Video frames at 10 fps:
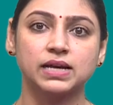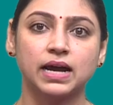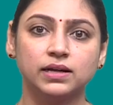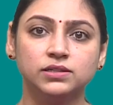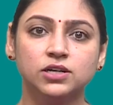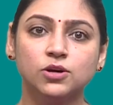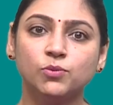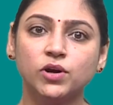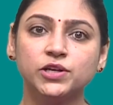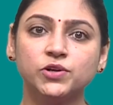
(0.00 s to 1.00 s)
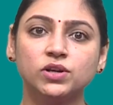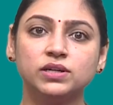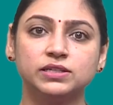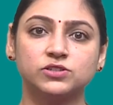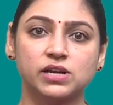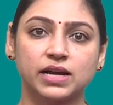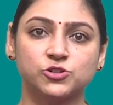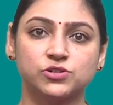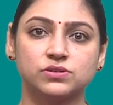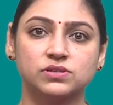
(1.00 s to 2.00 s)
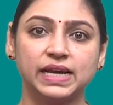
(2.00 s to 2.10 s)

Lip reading: and molecular interactions,